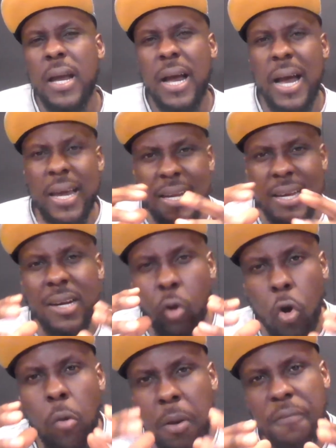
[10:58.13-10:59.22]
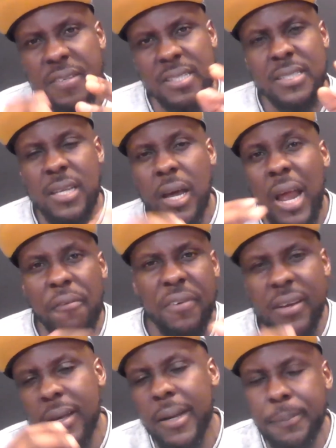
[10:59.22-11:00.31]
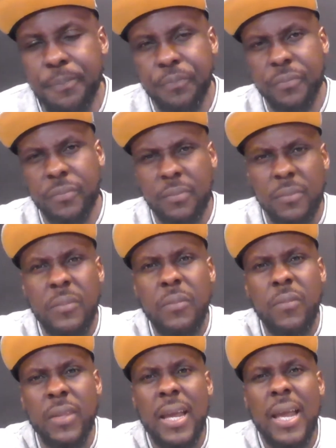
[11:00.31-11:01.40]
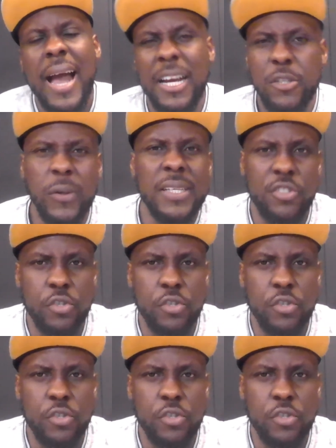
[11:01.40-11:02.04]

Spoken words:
the Home Office in South Africa actually